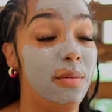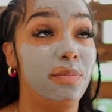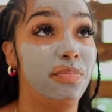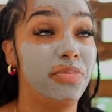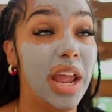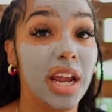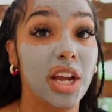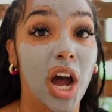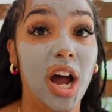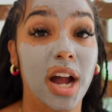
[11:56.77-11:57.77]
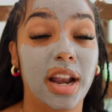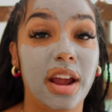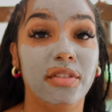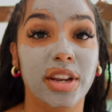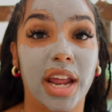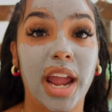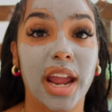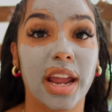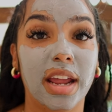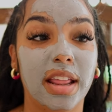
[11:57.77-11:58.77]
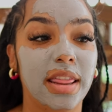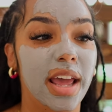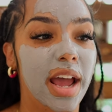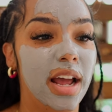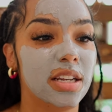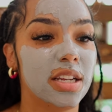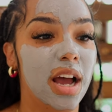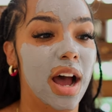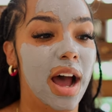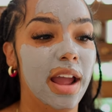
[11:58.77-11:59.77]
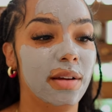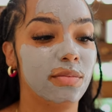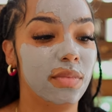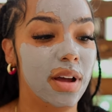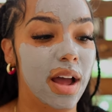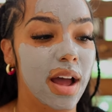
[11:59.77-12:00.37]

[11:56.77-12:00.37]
I thank God every day that I am